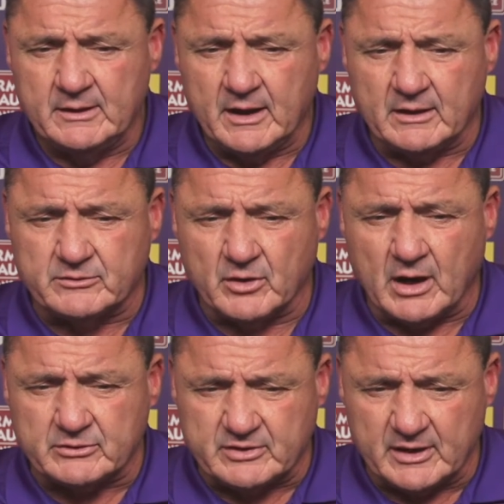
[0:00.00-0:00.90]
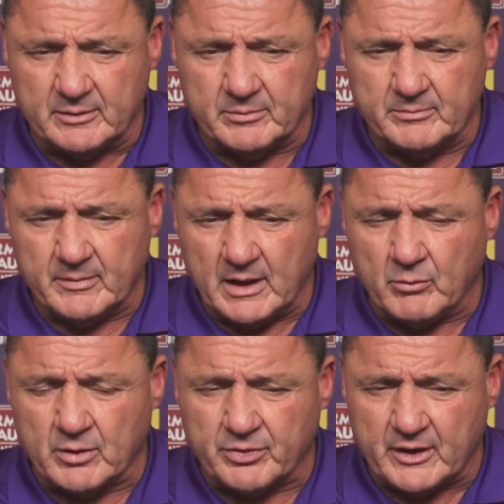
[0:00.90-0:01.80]
and to our team, I
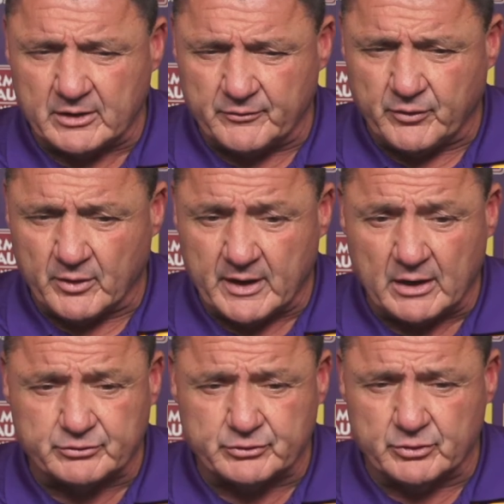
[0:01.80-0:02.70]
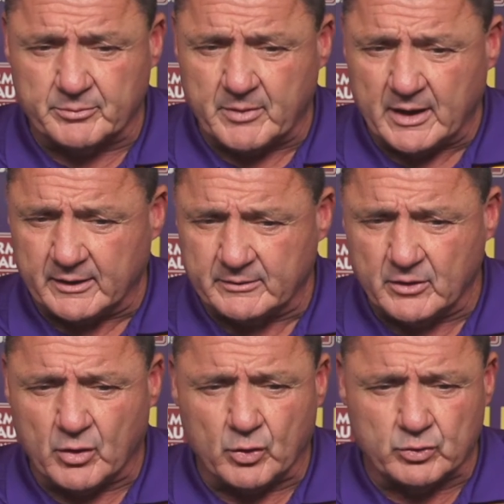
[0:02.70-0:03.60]
want to thank you for it. And our student body,
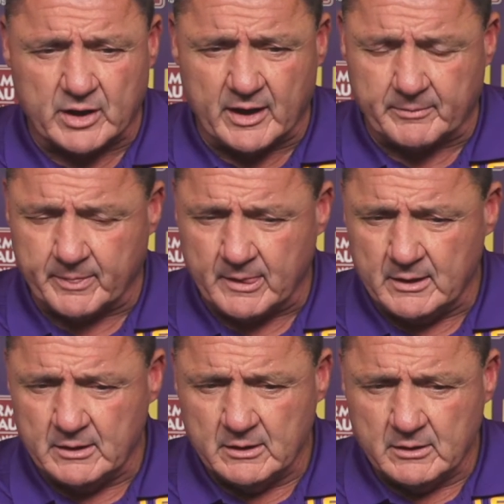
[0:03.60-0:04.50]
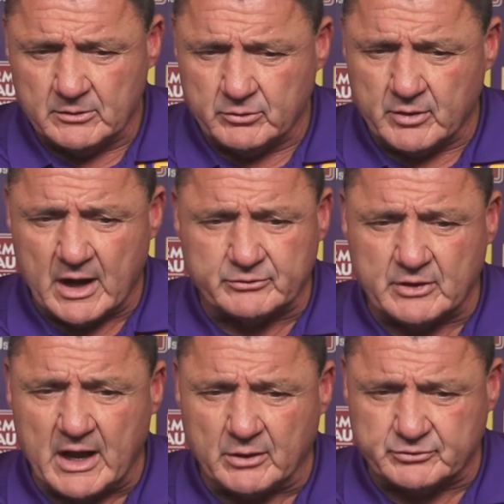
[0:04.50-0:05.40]
the whole game. You guys
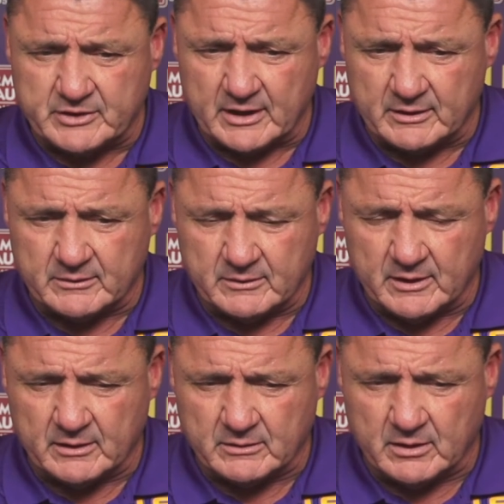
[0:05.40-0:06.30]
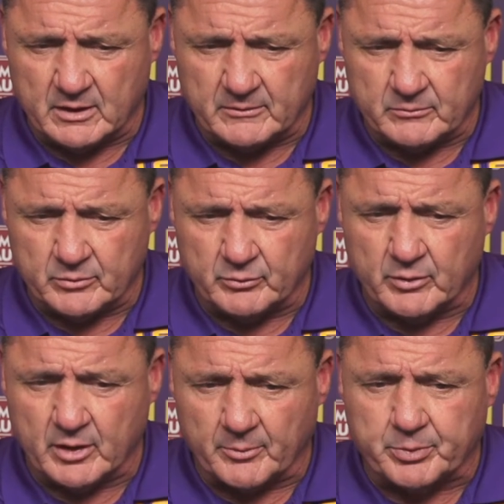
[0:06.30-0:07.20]
are outstanding, and we
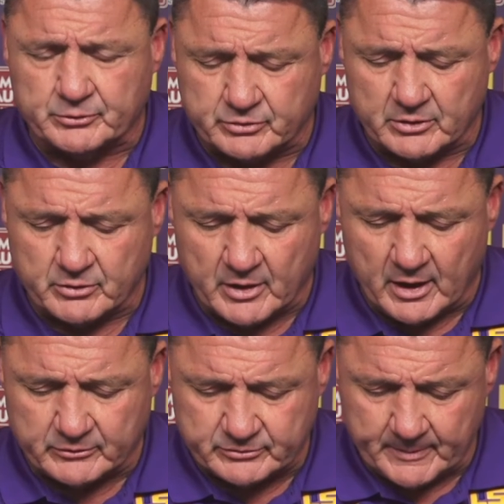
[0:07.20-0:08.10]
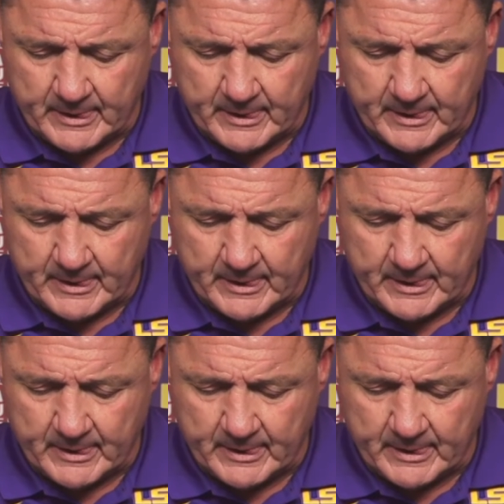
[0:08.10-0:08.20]
really appreciate you guys.